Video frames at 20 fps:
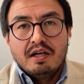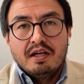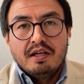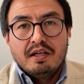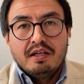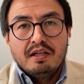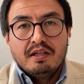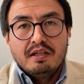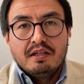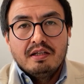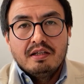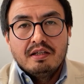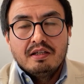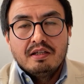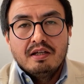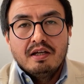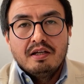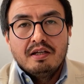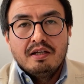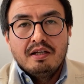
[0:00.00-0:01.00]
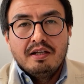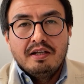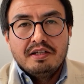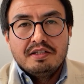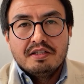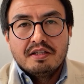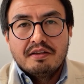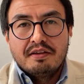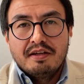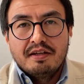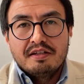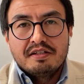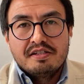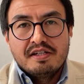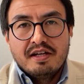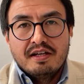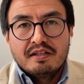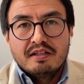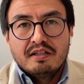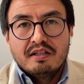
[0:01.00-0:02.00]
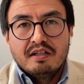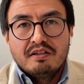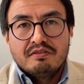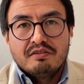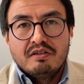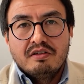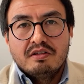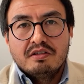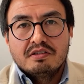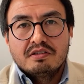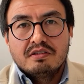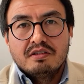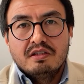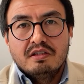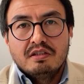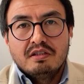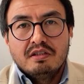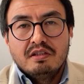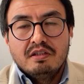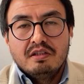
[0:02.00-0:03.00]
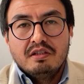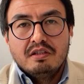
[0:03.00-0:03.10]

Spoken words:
I led a think tank in Afghanistan